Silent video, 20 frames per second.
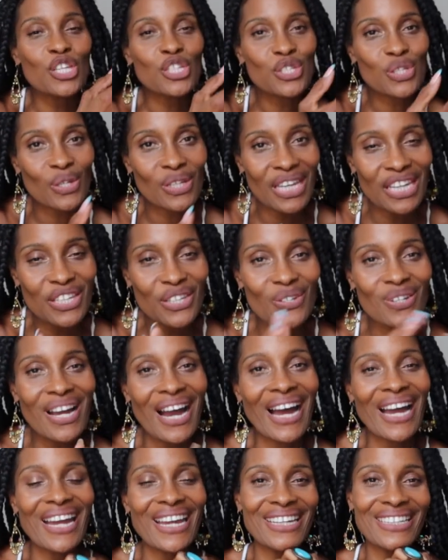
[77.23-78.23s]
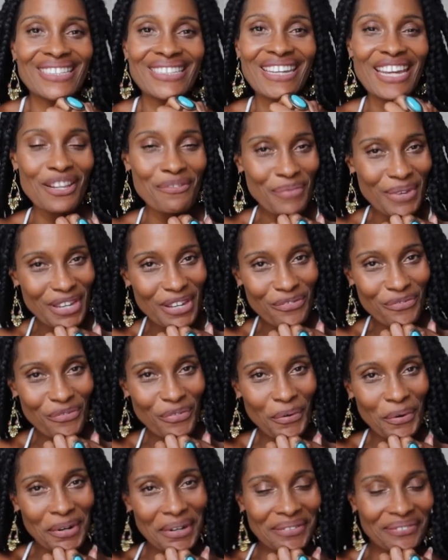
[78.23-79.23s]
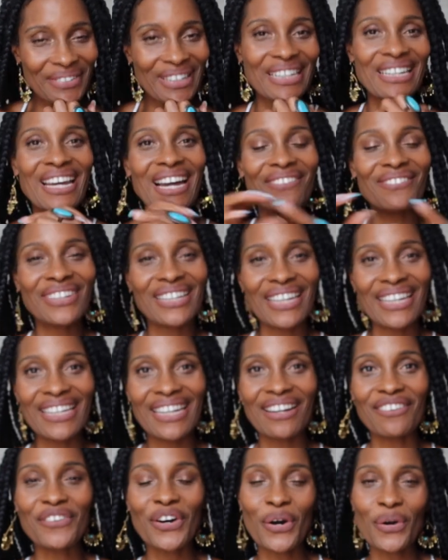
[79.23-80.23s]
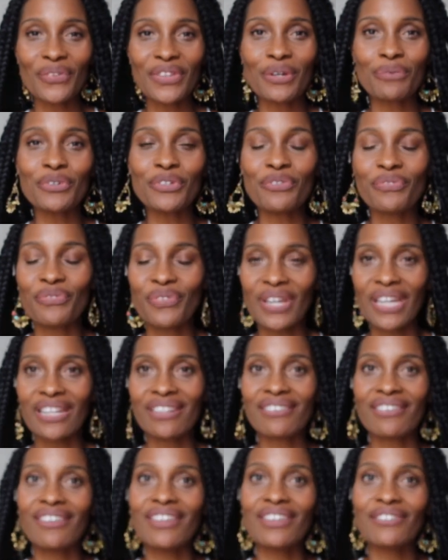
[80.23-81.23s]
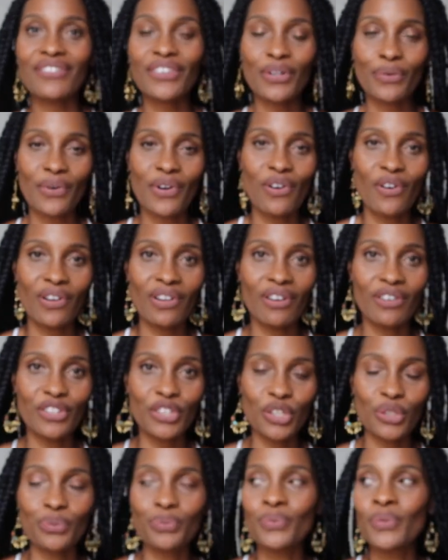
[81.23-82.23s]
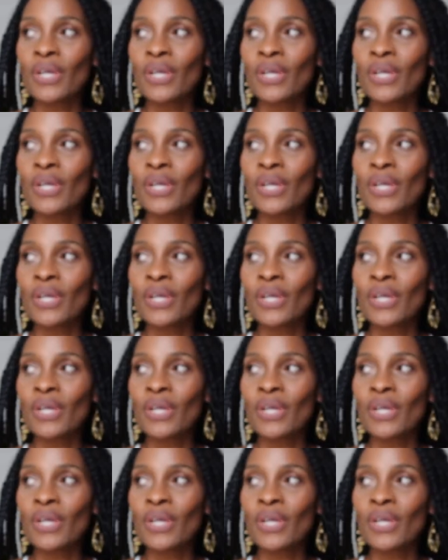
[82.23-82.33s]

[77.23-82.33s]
so that you guys can be informed and have an idea of how they would fit if they were all on you.